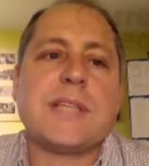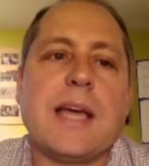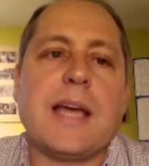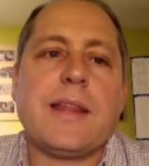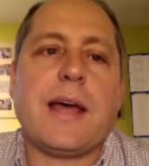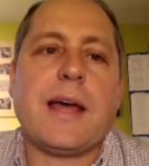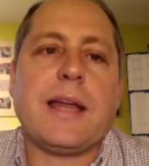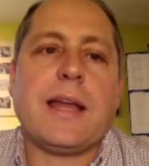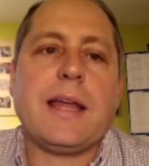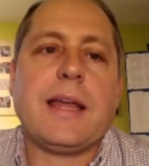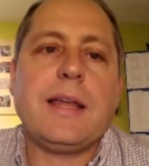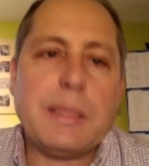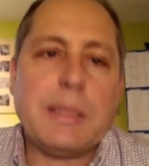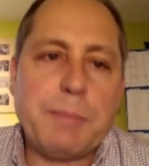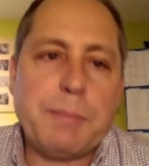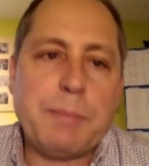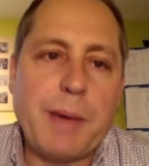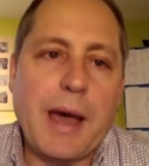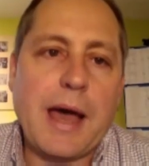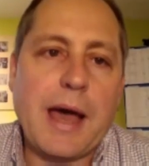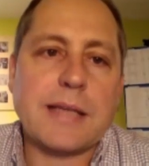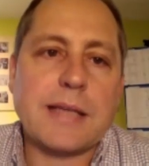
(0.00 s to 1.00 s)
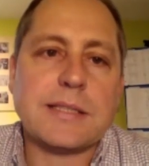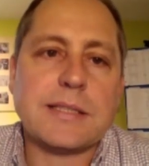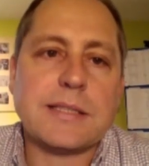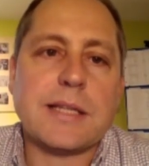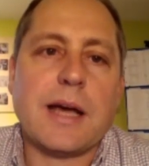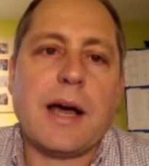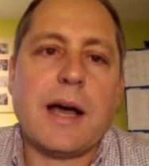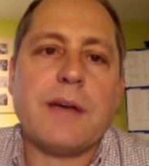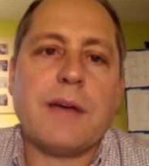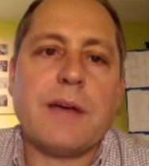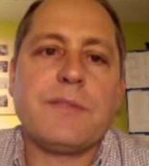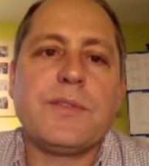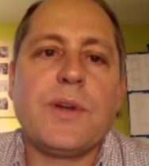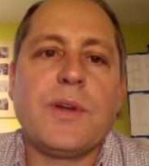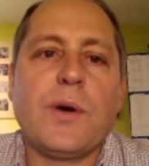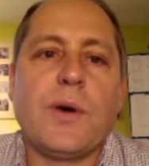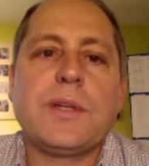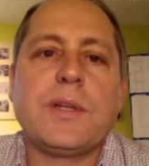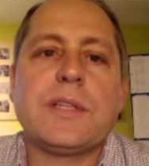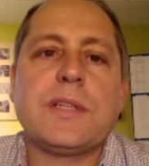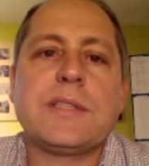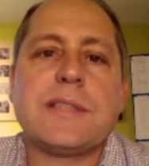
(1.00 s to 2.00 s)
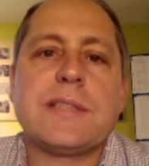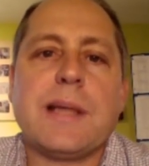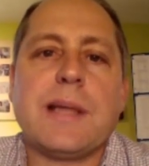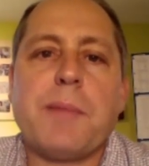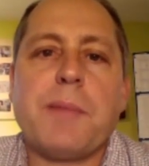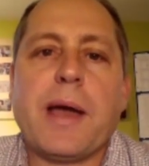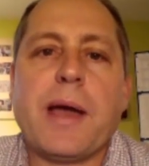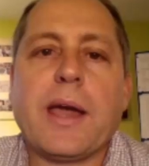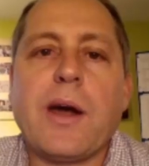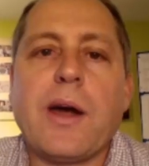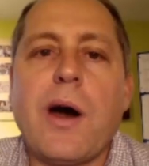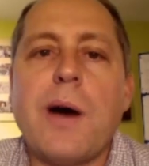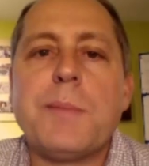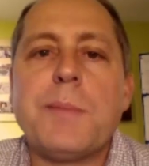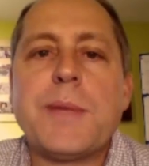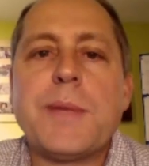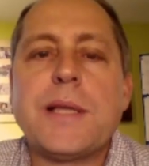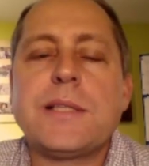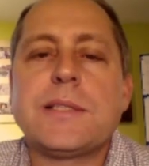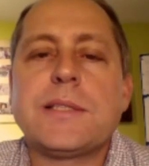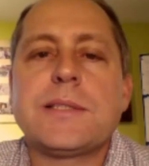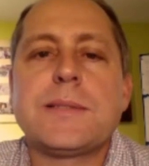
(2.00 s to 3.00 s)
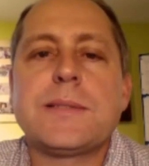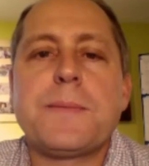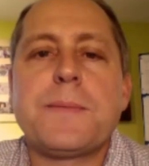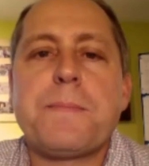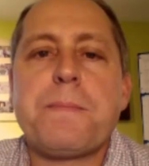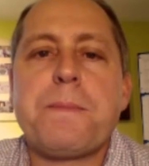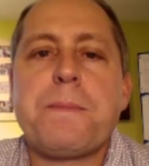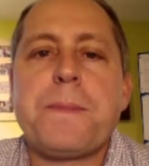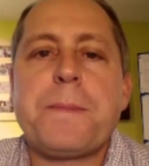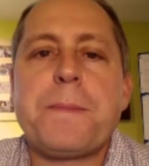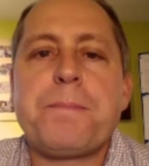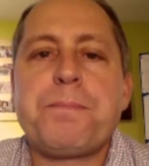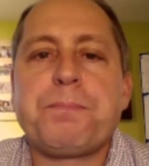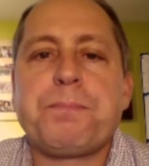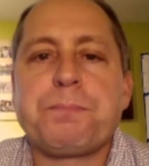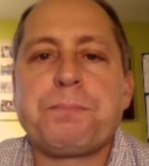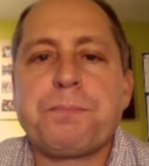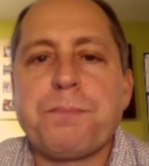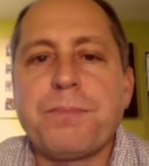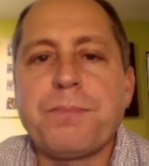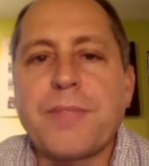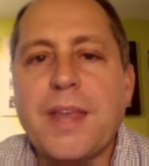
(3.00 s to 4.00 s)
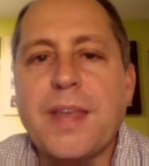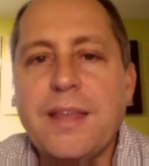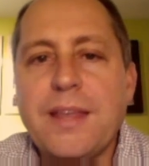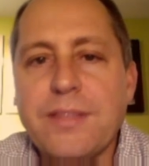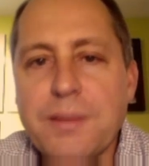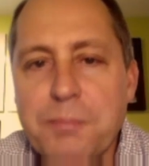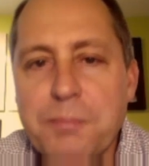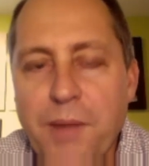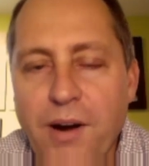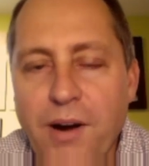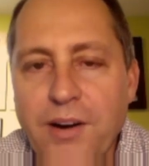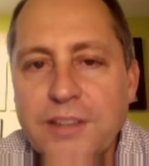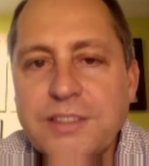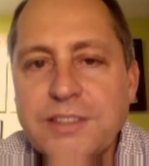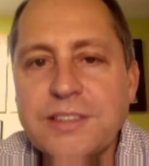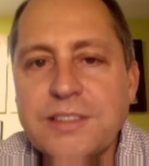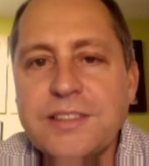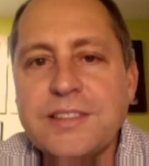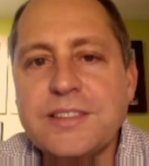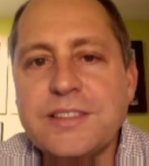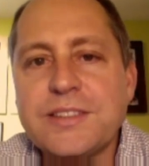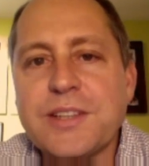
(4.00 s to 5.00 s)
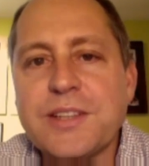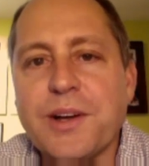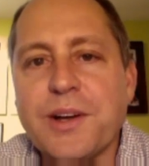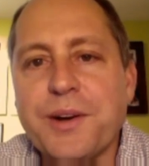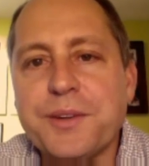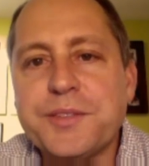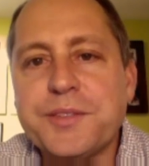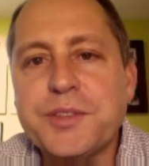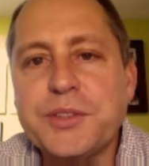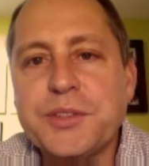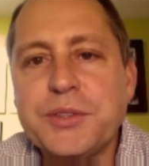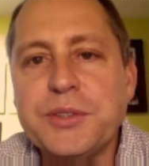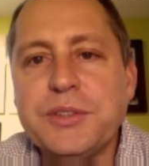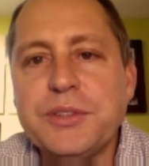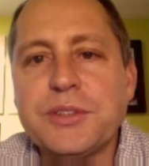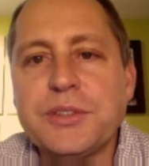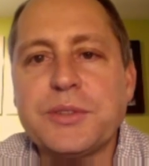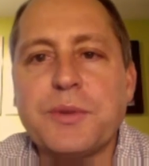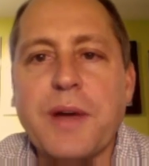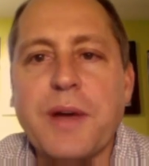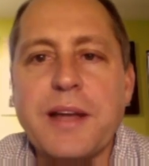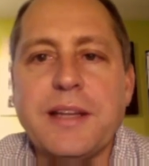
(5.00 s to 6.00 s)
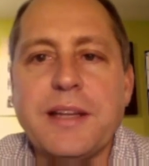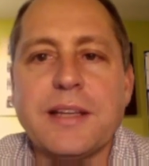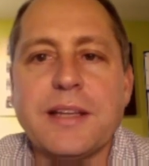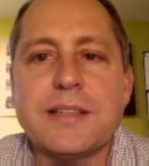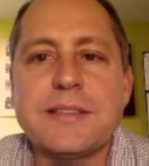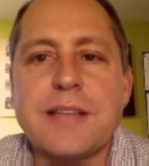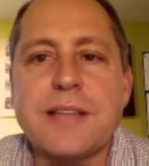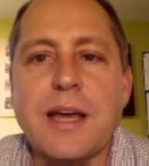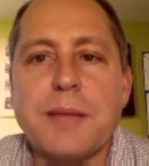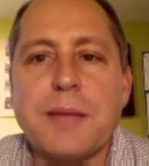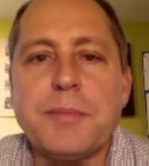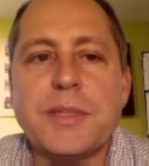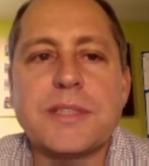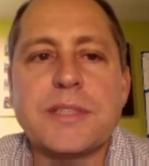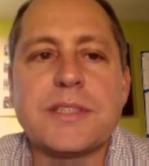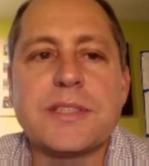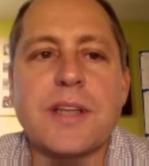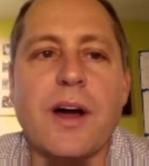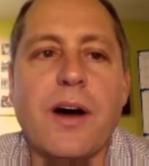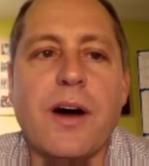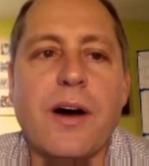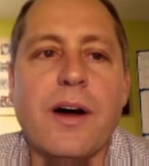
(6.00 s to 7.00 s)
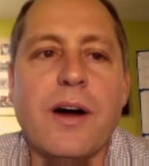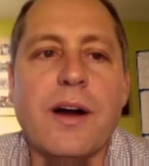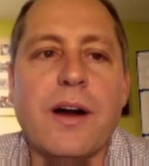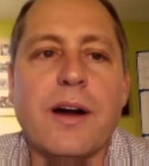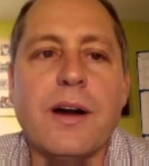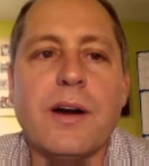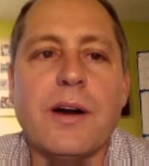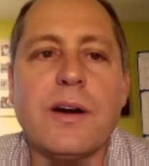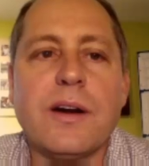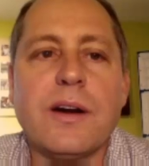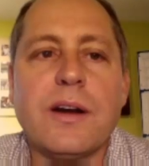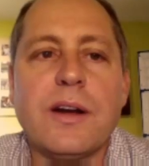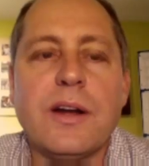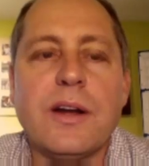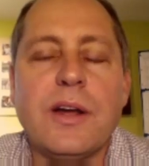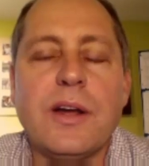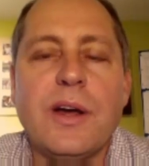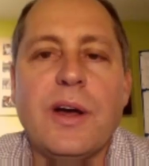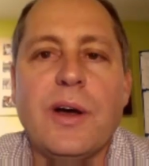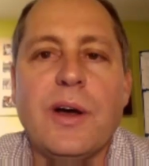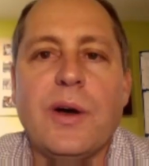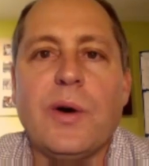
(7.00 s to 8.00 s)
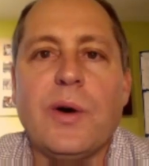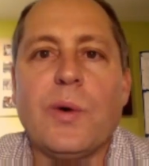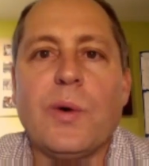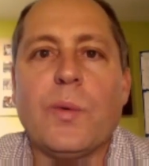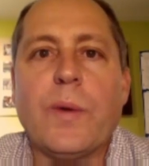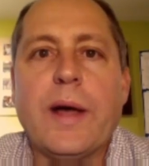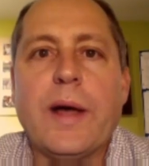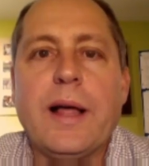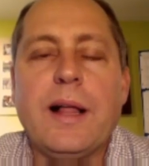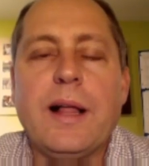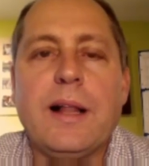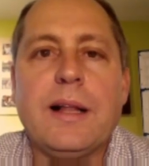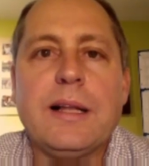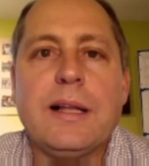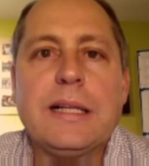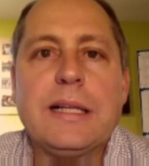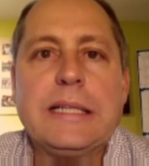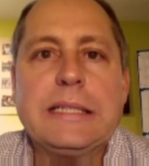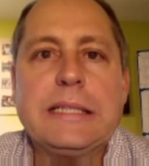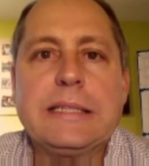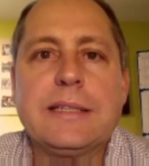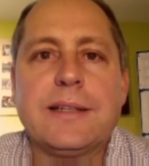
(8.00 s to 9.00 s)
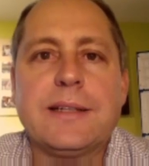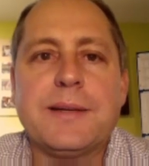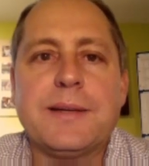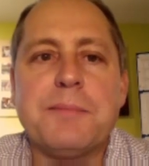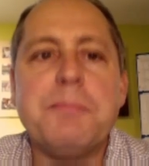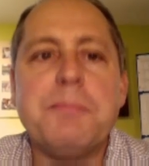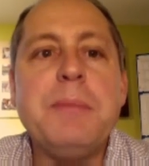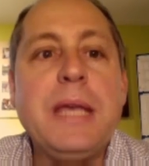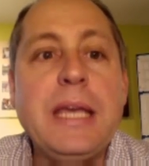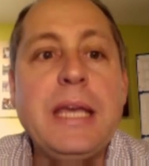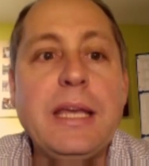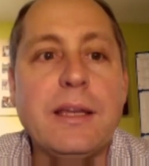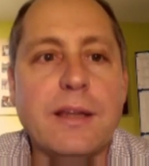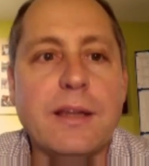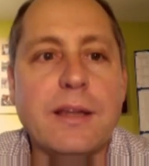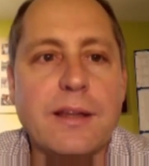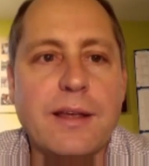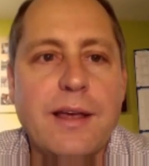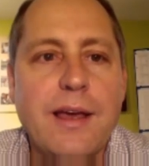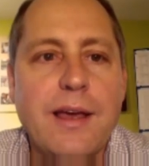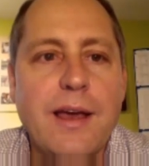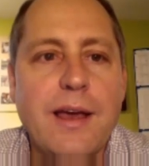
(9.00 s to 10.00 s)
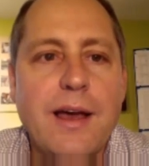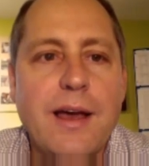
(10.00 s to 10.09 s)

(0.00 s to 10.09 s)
say that in the past I have noticed that my comments in the margins of students writing assignments are, well, mean.